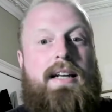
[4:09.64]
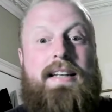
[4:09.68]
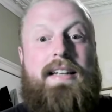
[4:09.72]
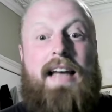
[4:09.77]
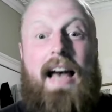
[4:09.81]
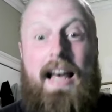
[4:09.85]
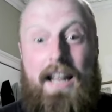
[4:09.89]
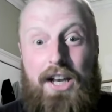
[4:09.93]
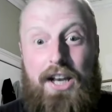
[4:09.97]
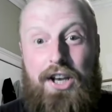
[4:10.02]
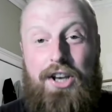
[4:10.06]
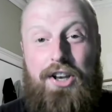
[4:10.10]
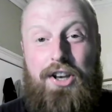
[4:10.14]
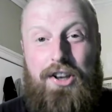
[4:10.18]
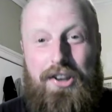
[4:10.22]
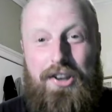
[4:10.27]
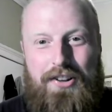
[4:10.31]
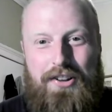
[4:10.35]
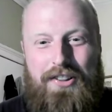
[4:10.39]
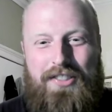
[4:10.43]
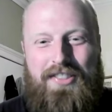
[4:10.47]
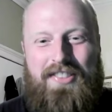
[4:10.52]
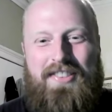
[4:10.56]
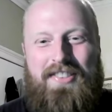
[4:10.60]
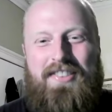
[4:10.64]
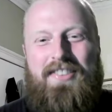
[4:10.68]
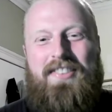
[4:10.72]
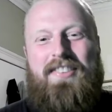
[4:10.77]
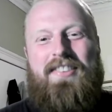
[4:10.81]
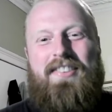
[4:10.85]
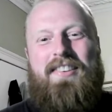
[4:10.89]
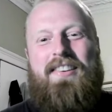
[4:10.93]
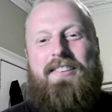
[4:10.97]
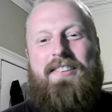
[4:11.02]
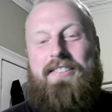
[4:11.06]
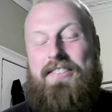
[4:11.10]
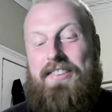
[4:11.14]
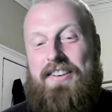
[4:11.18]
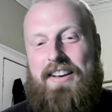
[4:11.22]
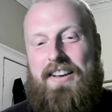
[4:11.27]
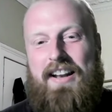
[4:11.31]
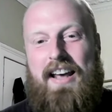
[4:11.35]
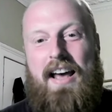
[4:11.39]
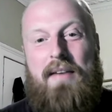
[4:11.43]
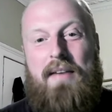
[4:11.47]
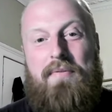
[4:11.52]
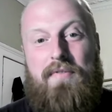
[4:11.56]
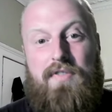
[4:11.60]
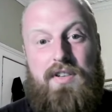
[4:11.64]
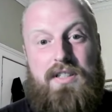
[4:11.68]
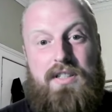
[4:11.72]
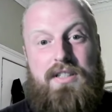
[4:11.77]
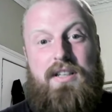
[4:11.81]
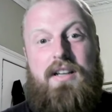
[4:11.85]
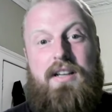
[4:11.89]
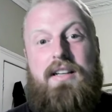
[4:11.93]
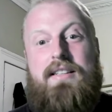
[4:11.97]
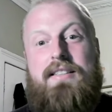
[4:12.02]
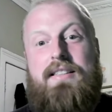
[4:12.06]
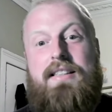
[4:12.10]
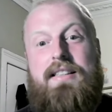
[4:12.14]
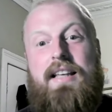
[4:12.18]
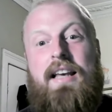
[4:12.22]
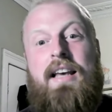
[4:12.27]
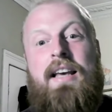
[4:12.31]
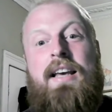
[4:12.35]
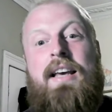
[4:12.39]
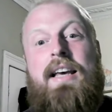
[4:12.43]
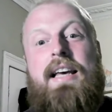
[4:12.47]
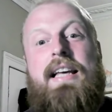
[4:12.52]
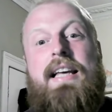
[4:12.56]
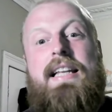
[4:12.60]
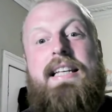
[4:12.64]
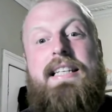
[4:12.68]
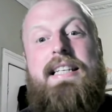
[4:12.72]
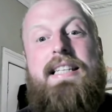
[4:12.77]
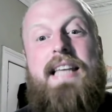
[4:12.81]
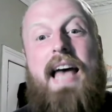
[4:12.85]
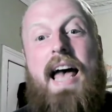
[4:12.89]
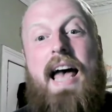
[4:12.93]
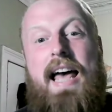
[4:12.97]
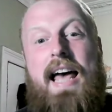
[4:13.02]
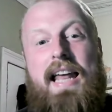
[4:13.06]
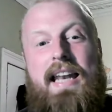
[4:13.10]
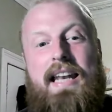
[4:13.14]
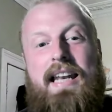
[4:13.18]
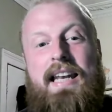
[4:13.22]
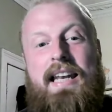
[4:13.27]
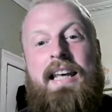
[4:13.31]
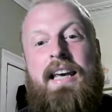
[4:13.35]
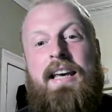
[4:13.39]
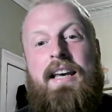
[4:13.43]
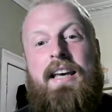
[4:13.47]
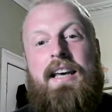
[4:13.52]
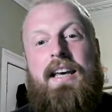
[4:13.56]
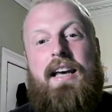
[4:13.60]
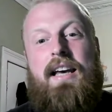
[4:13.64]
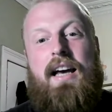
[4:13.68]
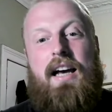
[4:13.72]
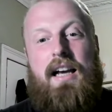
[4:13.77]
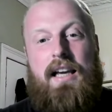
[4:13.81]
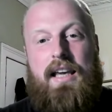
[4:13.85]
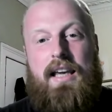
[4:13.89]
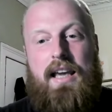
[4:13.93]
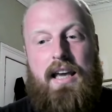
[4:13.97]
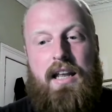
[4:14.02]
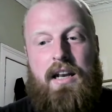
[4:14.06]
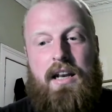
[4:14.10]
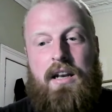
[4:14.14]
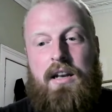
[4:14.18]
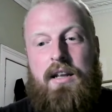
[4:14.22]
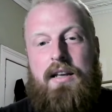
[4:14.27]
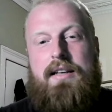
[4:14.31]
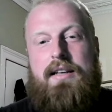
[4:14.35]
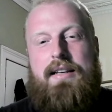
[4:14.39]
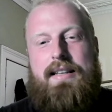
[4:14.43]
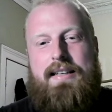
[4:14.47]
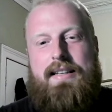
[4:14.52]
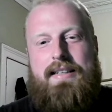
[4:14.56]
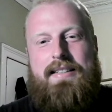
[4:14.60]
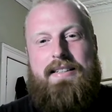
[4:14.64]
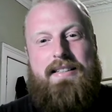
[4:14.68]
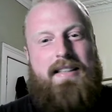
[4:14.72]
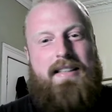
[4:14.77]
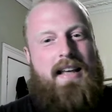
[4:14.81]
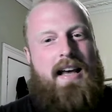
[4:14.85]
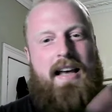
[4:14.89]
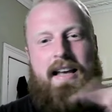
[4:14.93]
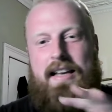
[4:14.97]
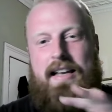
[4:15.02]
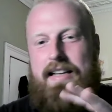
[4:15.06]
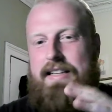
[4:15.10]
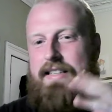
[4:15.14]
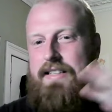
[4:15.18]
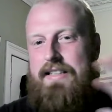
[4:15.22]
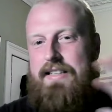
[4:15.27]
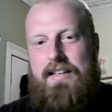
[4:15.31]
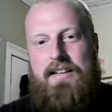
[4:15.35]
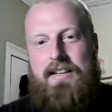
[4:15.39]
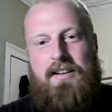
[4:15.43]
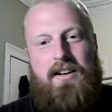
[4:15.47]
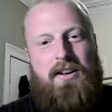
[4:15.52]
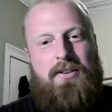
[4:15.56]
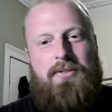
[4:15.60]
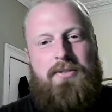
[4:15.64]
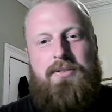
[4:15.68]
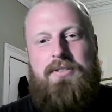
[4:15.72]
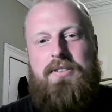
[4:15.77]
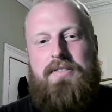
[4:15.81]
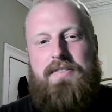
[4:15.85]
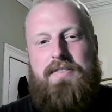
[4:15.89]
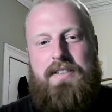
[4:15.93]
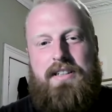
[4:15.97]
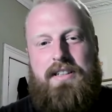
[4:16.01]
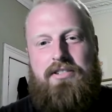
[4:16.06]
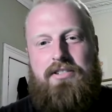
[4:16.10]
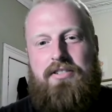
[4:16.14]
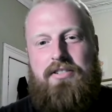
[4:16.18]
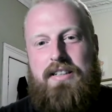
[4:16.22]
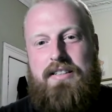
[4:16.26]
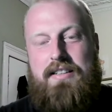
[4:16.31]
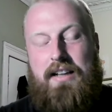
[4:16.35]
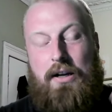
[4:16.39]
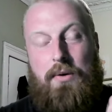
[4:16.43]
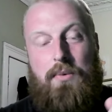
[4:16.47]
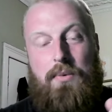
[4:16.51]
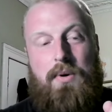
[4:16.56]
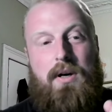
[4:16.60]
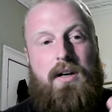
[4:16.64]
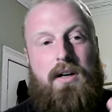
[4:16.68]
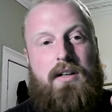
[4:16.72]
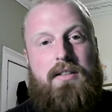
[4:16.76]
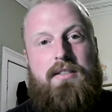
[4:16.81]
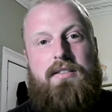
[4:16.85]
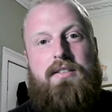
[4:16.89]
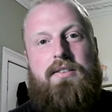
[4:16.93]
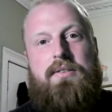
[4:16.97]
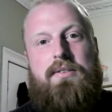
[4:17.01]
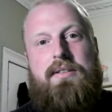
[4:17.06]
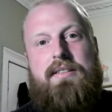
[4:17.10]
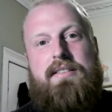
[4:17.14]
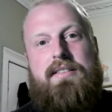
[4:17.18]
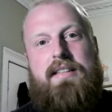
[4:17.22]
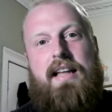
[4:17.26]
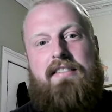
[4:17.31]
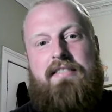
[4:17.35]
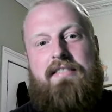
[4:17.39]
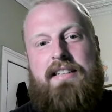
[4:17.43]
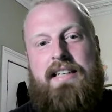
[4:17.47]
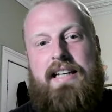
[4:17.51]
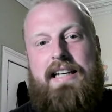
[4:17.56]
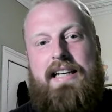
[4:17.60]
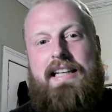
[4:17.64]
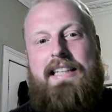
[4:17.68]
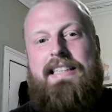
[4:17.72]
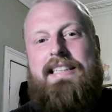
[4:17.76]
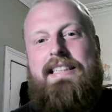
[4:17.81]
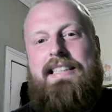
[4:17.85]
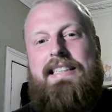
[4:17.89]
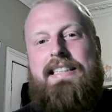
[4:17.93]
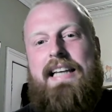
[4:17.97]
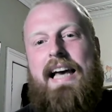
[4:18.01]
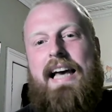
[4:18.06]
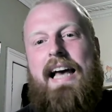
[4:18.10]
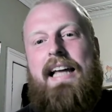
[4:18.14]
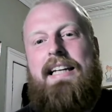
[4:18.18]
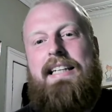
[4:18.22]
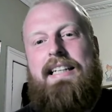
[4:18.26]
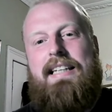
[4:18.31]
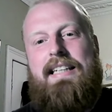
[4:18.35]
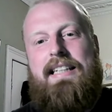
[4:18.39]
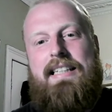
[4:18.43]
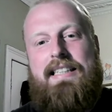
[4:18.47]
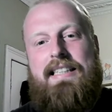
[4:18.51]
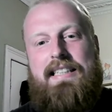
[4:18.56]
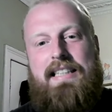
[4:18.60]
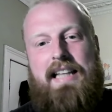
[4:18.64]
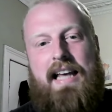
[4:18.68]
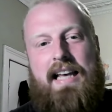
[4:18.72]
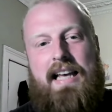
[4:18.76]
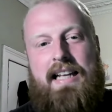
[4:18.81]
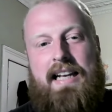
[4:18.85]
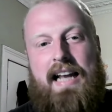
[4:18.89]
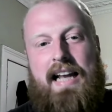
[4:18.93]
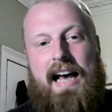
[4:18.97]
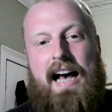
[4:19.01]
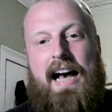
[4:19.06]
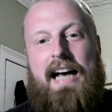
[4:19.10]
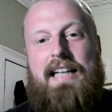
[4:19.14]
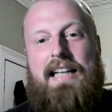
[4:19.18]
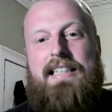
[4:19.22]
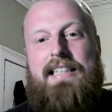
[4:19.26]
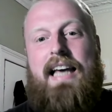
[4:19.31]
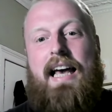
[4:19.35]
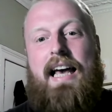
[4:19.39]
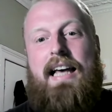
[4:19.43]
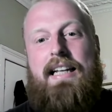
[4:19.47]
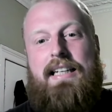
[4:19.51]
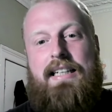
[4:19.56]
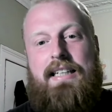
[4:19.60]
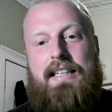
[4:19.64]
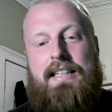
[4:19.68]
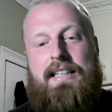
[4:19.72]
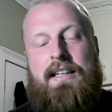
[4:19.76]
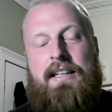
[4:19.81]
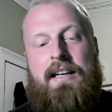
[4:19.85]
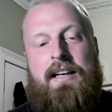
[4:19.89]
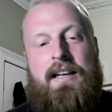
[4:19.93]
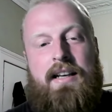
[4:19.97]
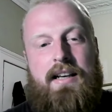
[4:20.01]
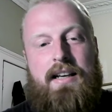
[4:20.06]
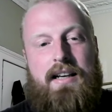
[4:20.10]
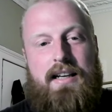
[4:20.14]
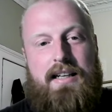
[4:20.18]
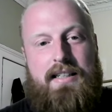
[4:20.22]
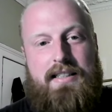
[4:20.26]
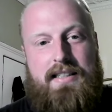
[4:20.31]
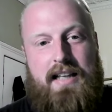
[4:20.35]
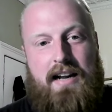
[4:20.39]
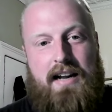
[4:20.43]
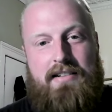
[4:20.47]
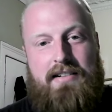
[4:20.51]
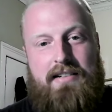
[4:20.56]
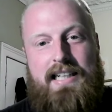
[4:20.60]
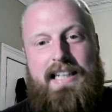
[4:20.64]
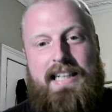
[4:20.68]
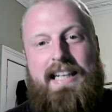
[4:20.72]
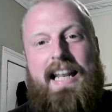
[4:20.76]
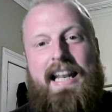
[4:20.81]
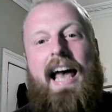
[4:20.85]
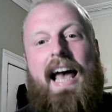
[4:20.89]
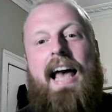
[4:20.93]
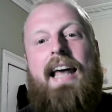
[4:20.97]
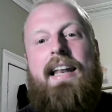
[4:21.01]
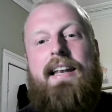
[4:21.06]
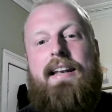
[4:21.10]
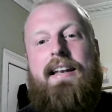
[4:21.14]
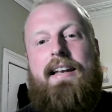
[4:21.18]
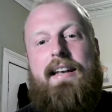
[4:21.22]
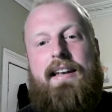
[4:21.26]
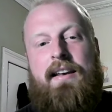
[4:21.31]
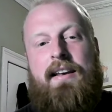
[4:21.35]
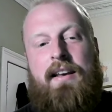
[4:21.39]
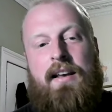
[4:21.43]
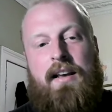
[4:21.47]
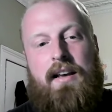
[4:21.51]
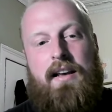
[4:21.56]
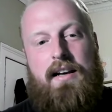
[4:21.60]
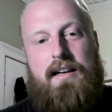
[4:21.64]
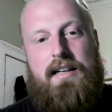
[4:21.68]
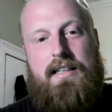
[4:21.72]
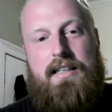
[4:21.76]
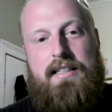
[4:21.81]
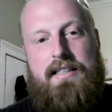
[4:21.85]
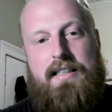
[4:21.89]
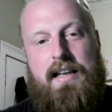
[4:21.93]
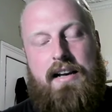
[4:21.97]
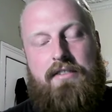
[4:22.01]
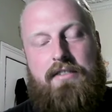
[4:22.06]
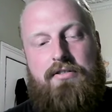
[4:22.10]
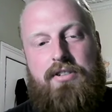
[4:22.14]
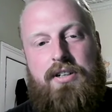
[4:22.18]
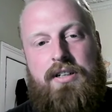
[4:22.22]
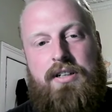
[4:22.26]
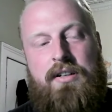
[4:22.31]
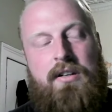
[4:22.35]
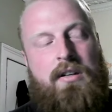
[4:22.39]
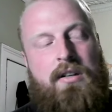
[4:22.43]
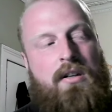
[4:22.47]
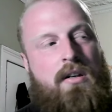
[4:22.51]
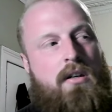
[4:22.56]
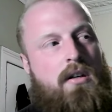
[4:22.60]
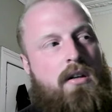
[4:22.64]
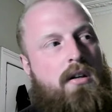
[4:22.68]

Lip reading: Tendons, I'm just going to emphasize the tend again, is there. It's in loads of interesting words. So it's there in intend, it's there in attend, it's there in tent, it's there in